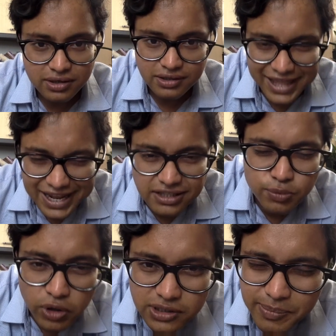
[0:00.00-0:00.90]
That's
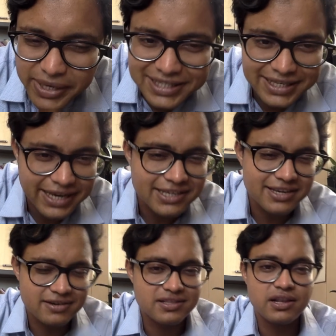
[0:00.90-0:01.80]
what's being said
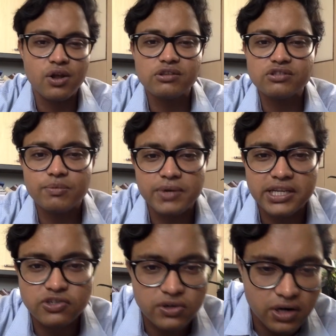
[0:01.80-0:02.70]
here. The laws of
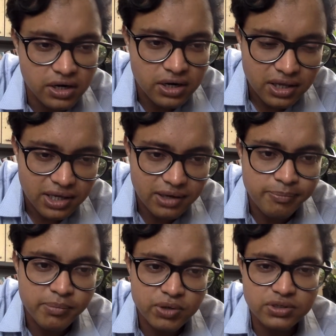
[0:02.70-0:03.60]
nature are
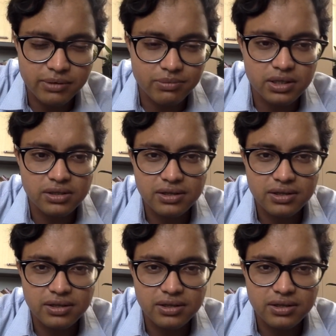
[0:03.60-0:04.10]
immutable.